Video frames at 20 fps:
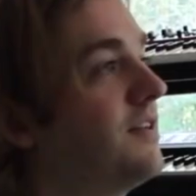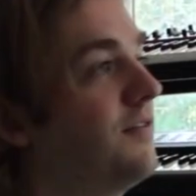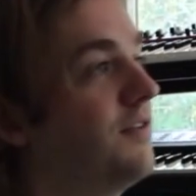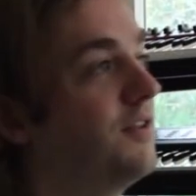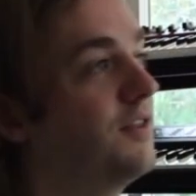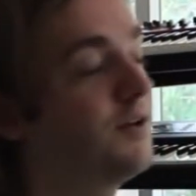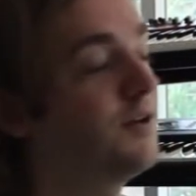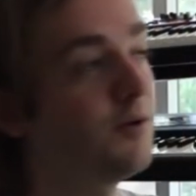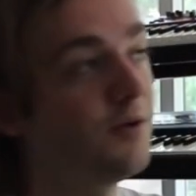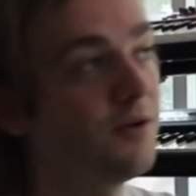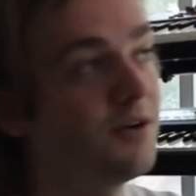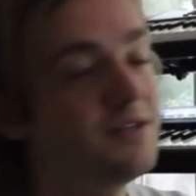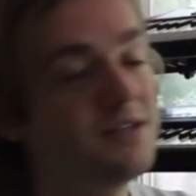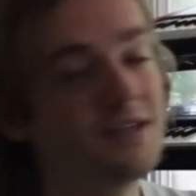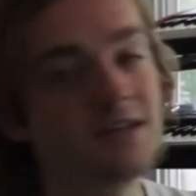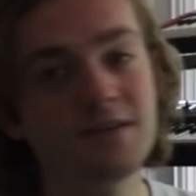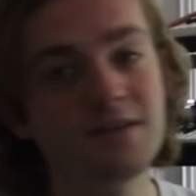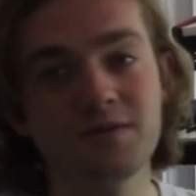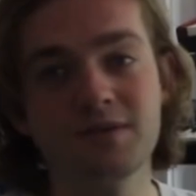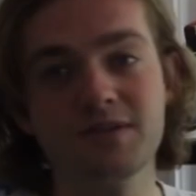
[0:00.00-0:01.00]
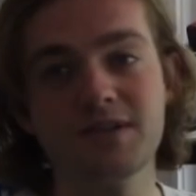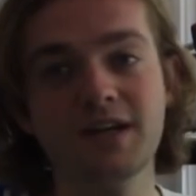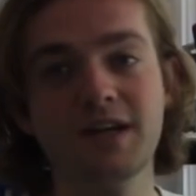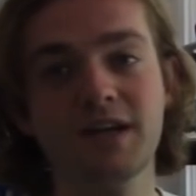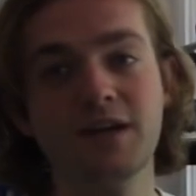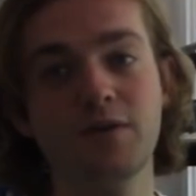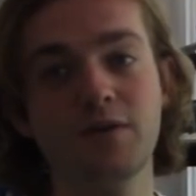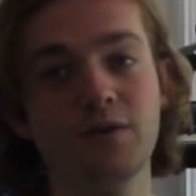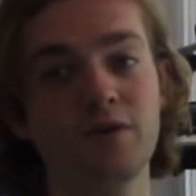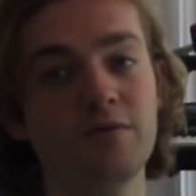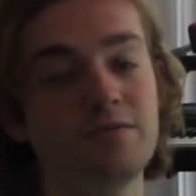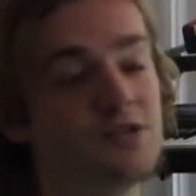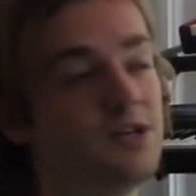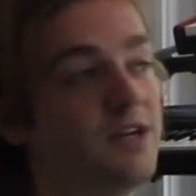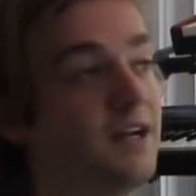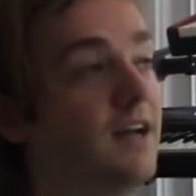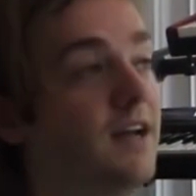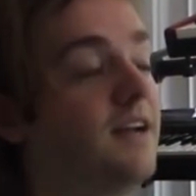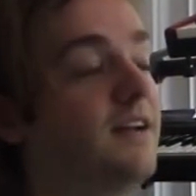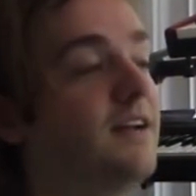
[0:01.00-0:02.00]
So for the choruses, where it's like a group
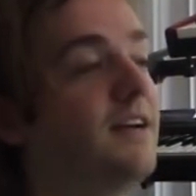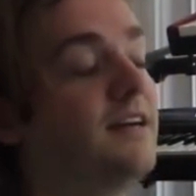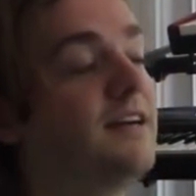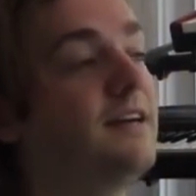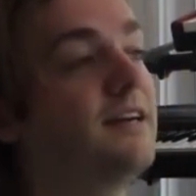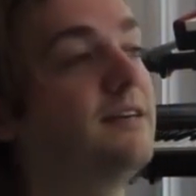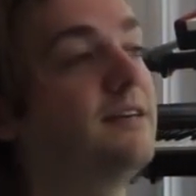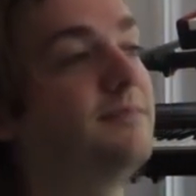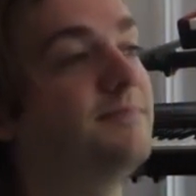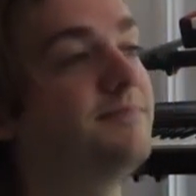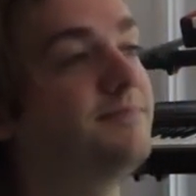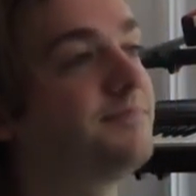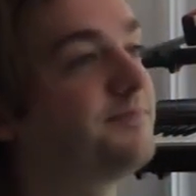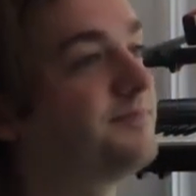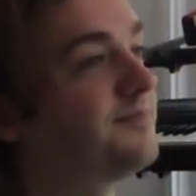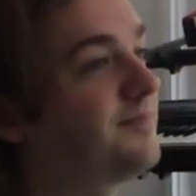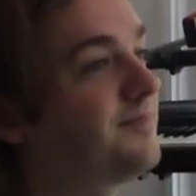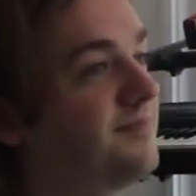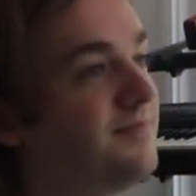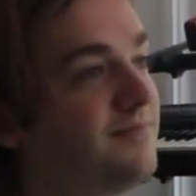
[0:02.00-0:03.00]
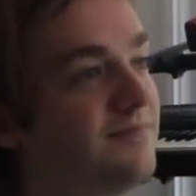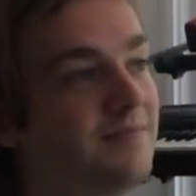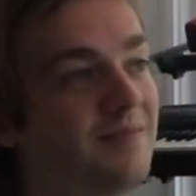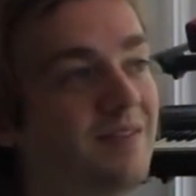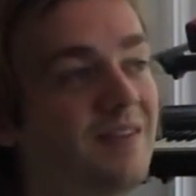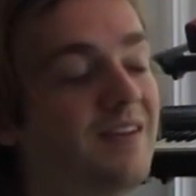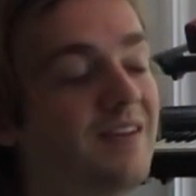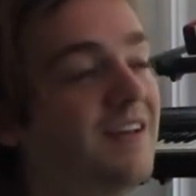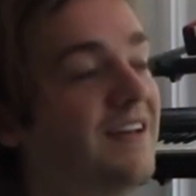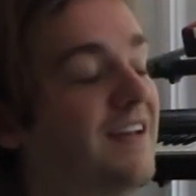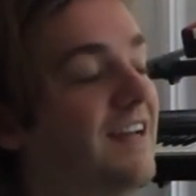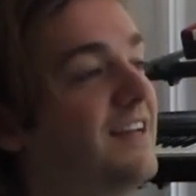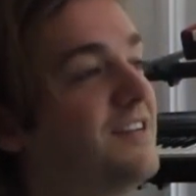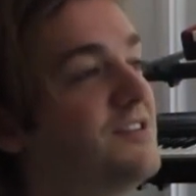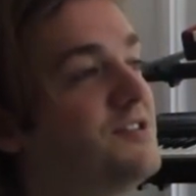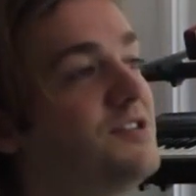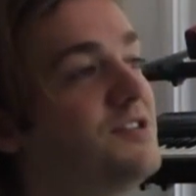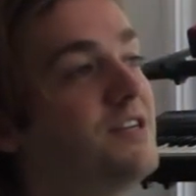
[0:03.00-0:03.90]
chant, it is